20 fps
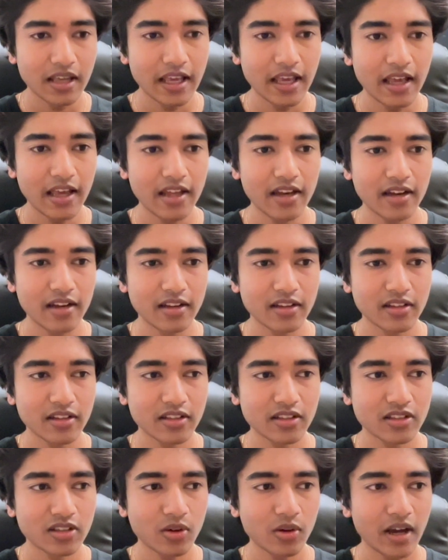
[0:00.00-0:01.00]
And
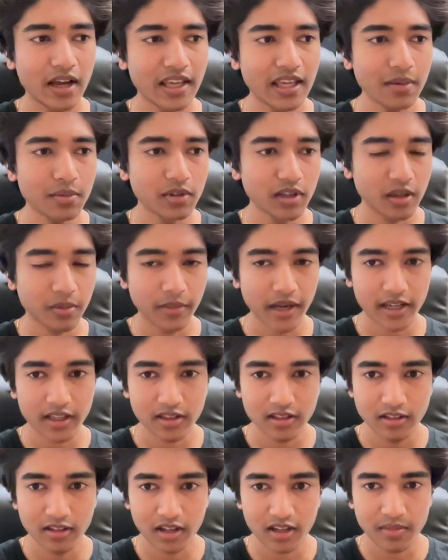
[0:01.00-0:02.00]
so I kept looking back at
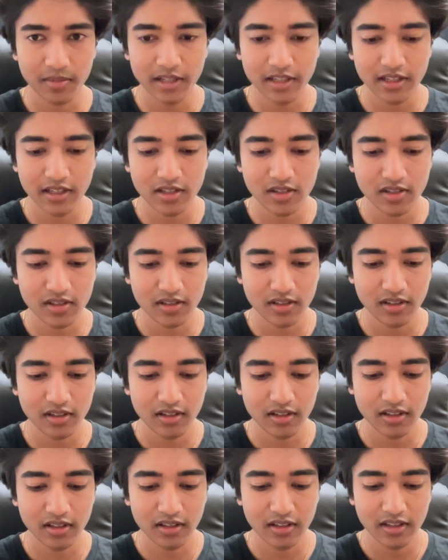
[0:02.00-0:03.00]
the documentation,
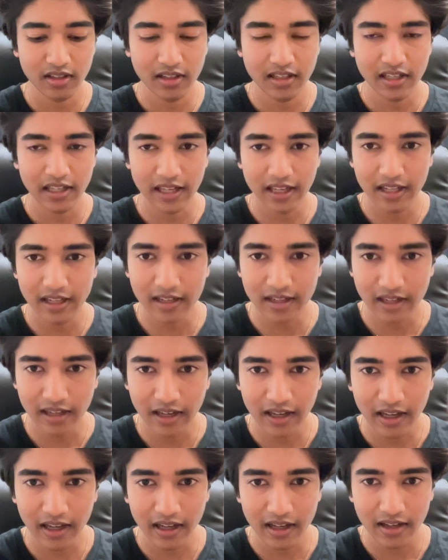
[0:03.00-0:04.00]
and
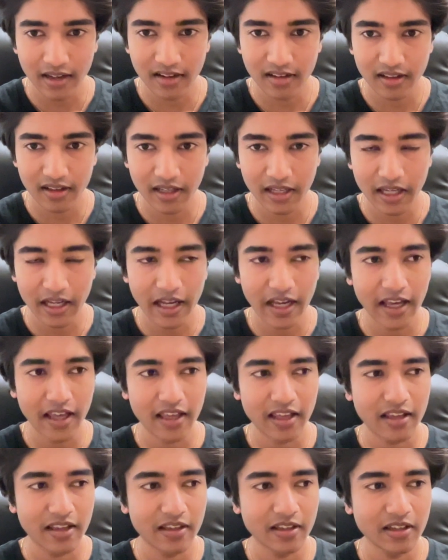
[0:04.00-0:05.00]

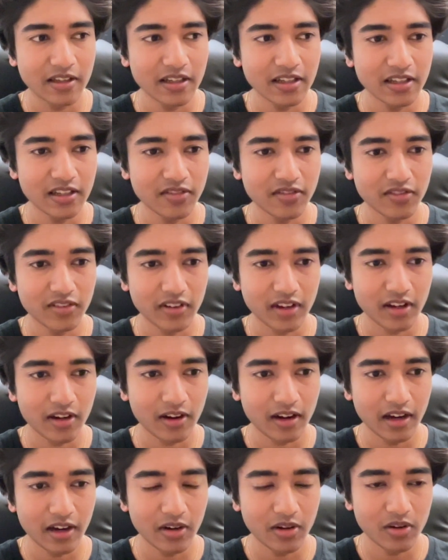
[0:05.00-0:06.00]
I couldn't
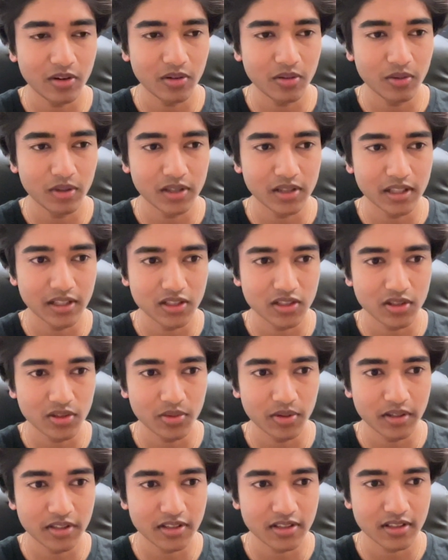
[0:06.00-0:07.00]
figure out what the issue
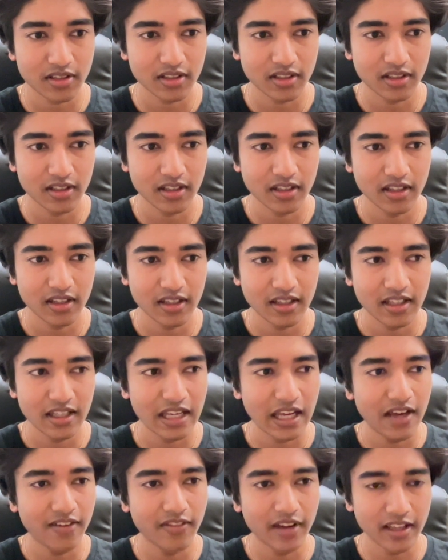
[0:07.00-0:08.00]
was.
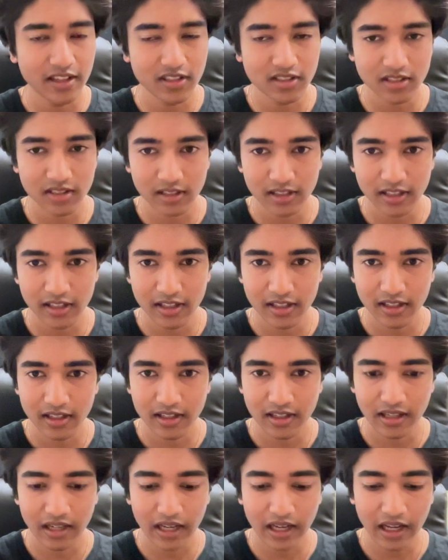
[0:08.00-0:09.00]
Eventually,
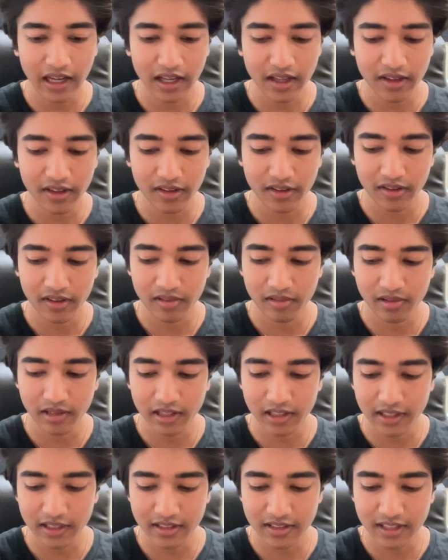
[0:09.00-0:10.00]
I
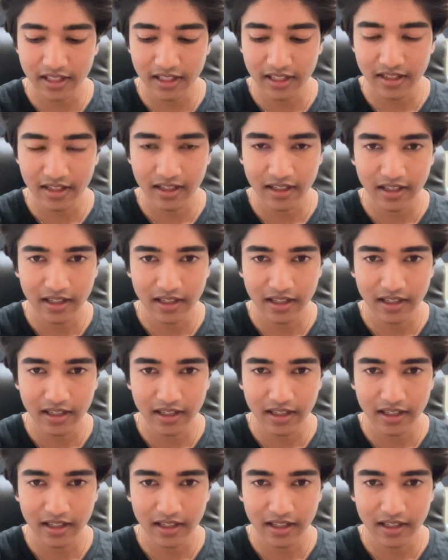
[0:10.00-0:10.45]
realized that